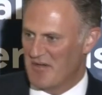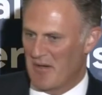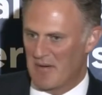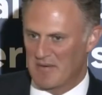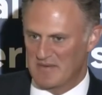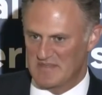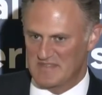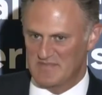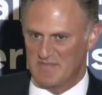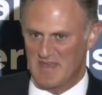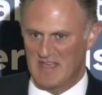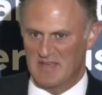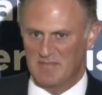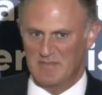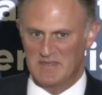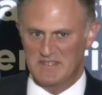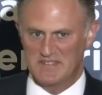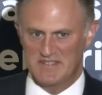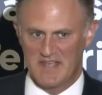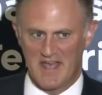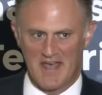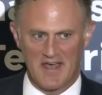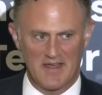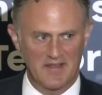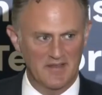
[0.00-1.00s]
You always make me
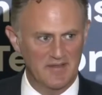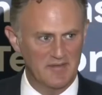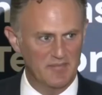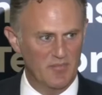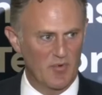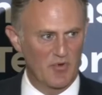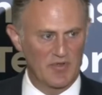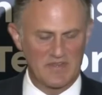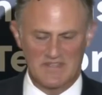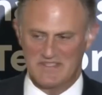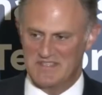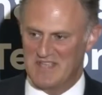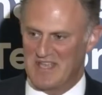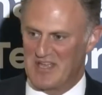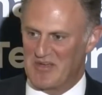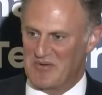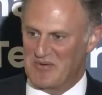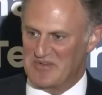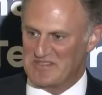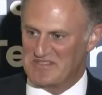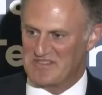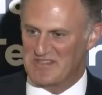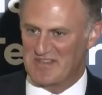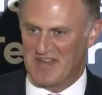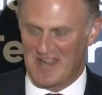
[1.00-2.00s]
sound more
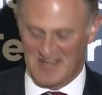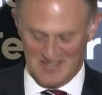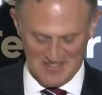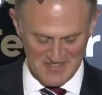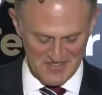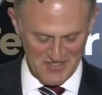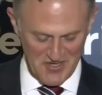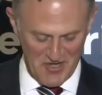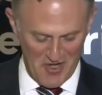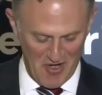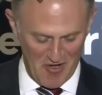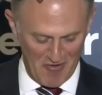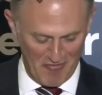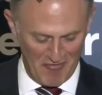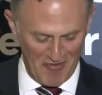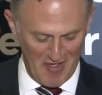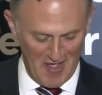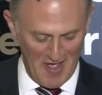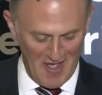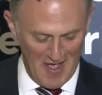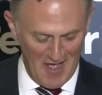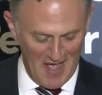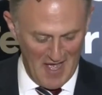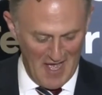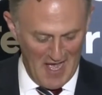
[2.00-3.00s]
distinguished than I deserve.
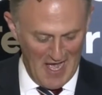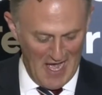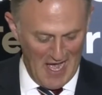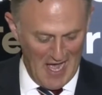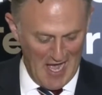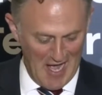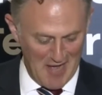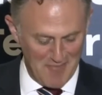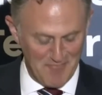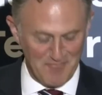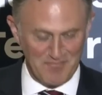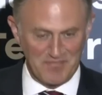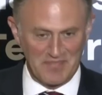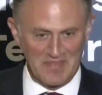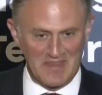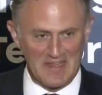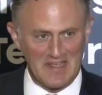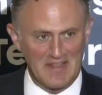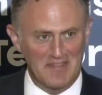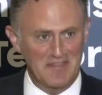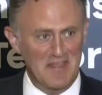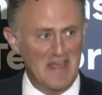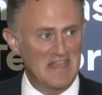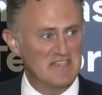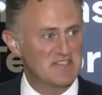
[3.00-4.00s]

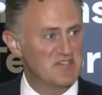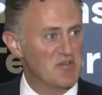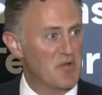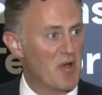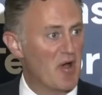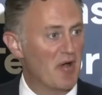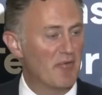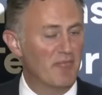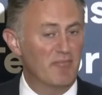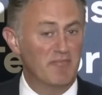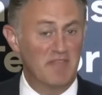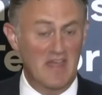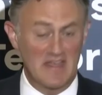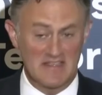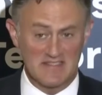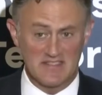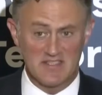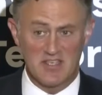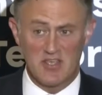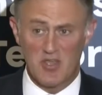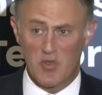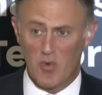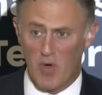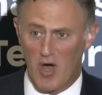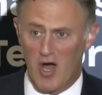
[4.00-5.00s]
Thanks
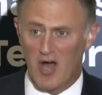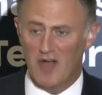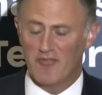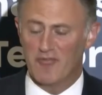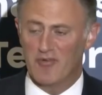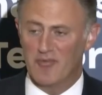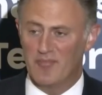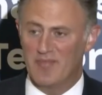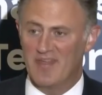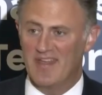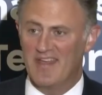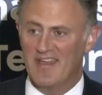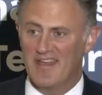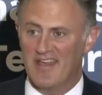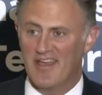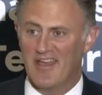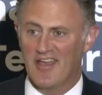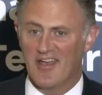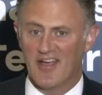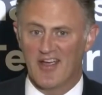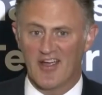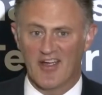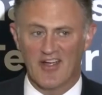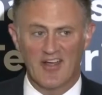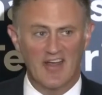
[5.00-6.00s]
to you all for being
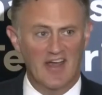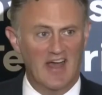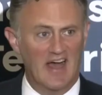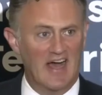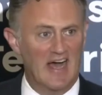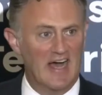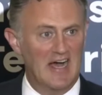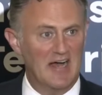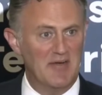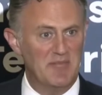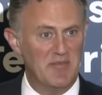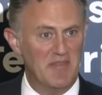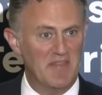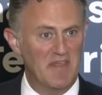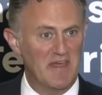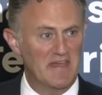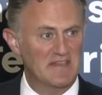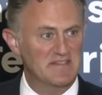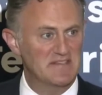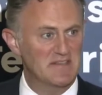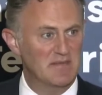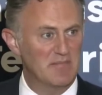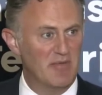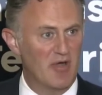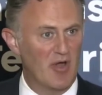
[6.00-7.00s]
here, and
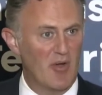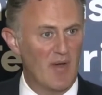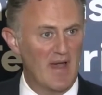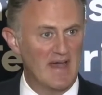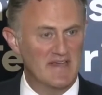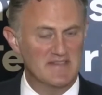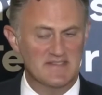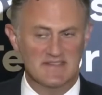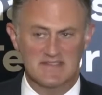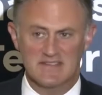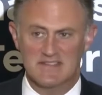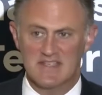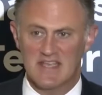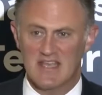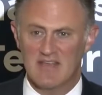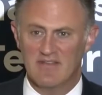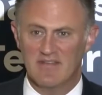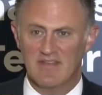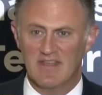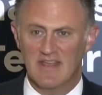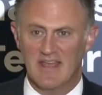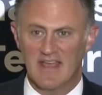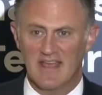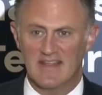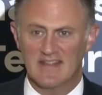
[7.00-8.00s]
thanks to Boaz and
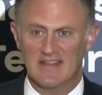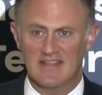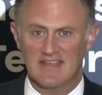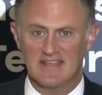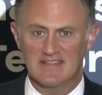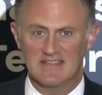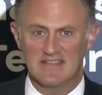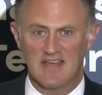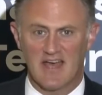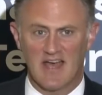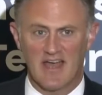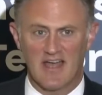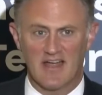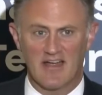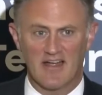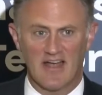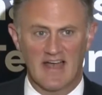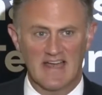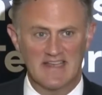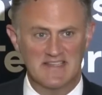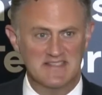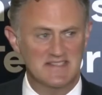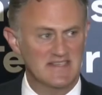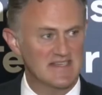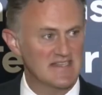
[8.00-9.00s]
Stevie and the entire
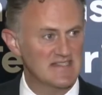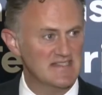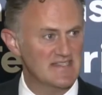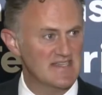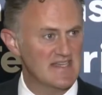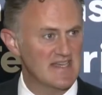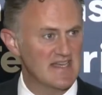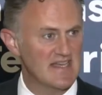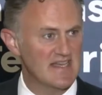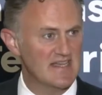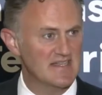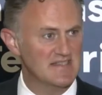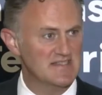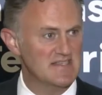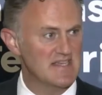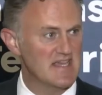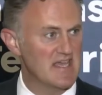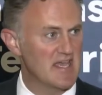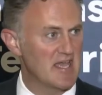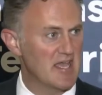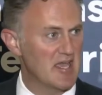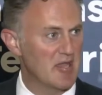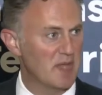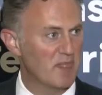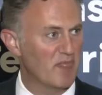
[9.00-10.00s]
ICT
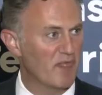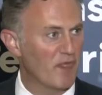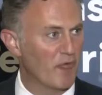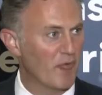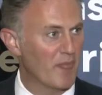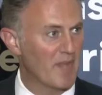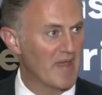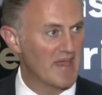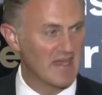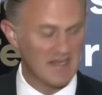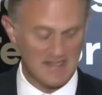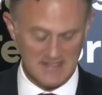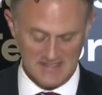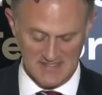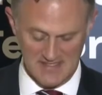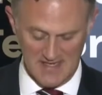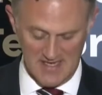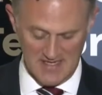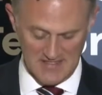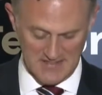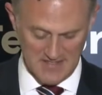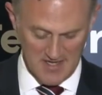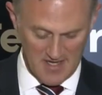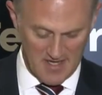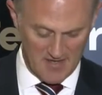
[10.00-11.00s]
team for making
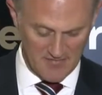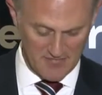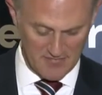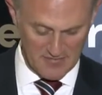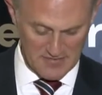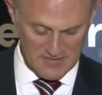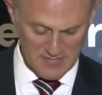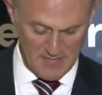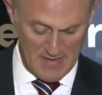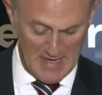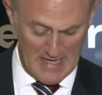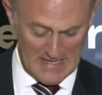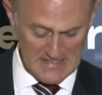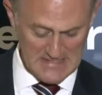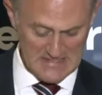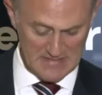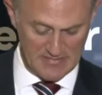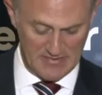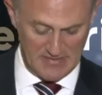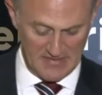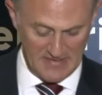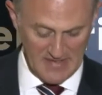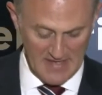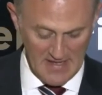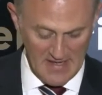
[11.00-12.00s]
today's conference
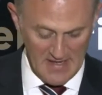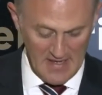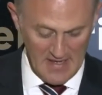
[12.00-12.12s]
possible.